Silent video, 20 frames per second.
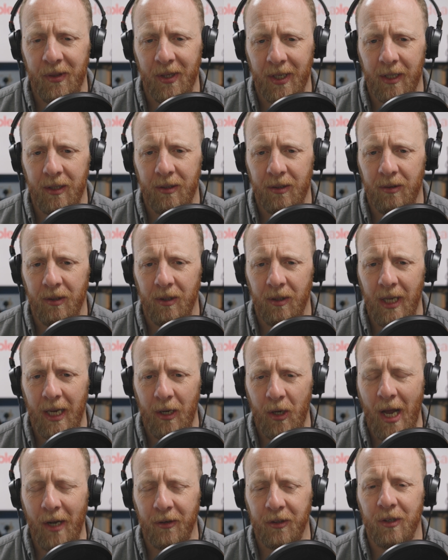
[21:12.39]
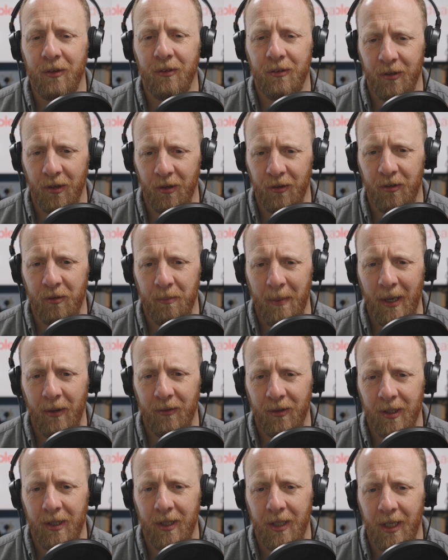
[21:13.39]
I think you had concerns
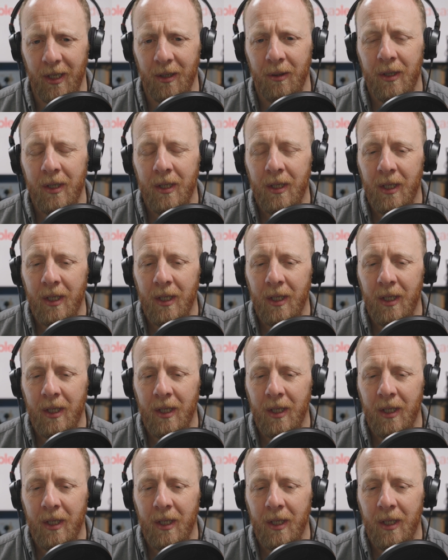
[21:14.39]
about, didn't you?